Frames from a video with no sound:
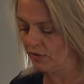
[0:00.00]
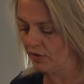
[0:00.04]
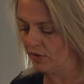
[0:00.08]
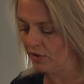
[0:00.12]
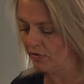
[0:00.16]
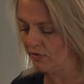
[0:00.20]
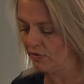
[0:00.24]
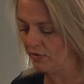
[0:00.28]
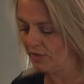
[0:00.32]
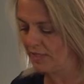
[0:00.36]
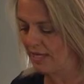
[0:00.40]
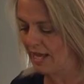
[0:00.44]
They're a
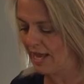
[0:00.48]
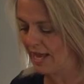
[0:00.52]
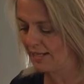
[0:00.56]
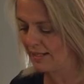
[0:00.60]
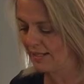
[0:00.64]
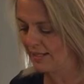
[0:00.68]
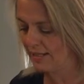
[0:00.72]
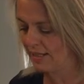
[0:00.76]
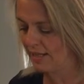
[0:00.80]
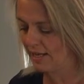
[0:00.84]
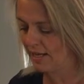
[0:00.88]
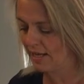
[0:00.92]

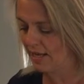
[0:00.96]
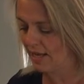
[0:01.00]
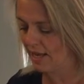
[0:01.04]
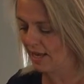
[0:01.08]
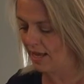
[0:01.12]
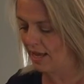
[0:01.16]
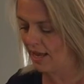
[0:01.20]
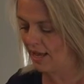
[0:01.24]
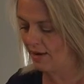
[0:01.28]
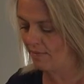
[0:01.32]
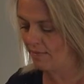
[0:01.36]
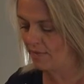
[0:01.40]
fantastic
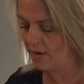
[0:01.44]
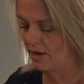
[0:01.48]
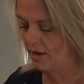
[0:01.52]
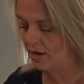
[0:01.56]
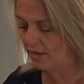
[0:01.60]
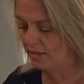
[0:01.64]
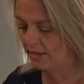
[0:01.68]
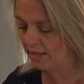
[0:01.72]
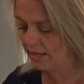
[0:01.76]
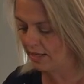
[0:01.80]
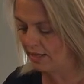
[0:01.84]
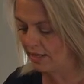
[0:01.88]

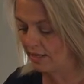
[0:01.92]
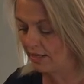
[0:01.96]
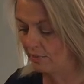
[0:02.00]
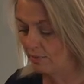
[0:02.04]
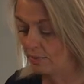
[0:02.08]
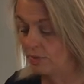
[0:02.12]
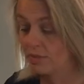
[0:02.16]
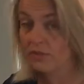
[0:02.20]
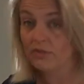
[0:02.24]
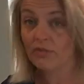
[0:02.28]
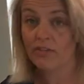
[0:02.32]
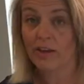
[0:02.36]
nut, and it
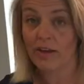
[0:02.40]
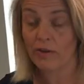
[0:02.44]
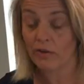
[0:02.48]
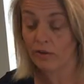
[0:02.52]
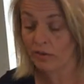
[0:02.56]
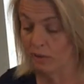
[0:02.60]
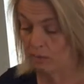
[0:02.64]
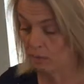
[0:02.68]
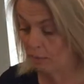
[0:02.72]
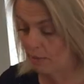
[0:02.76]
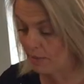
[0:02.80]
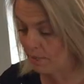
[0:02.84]
was
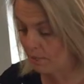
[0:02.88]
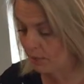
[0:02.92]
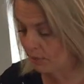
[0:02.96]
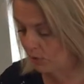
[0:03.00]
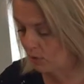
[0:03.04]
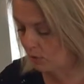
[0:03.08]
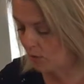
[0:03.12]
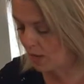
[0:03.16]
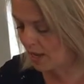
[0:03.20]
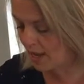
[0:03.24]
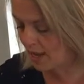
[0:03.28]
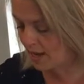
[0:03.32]
found that people
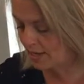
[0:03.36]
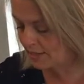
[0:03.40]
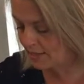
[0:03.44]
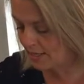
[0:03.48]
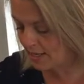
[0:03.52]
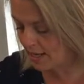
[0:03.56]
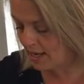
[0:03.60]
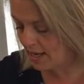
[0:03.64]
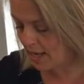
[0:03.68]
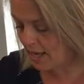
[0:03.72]
who ate